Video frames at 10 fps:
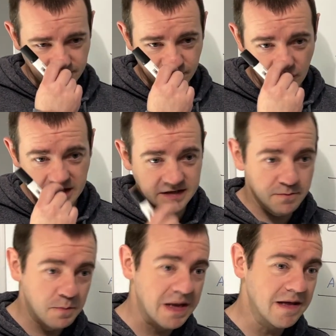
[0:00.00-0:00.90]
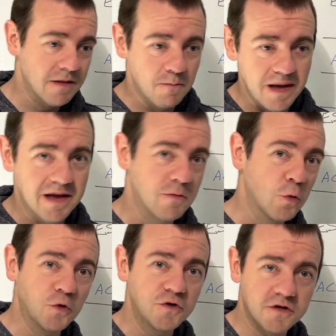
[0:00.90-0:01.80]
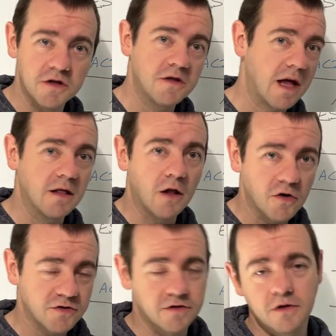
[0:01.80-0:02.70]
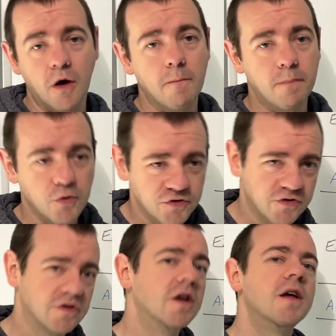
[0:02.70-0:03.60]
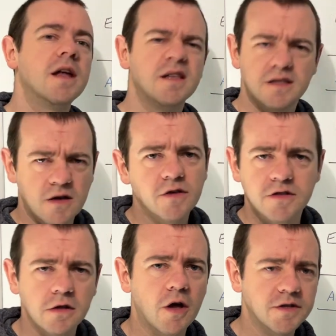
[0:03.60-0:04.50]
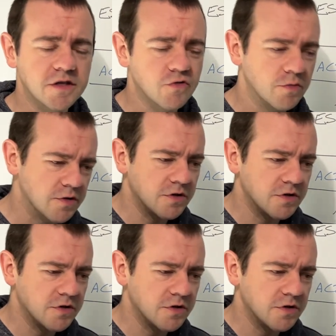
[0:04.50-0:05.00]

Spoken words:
tried to beat the big ones and then lost and gone bust, and it's caused a lot of disruption.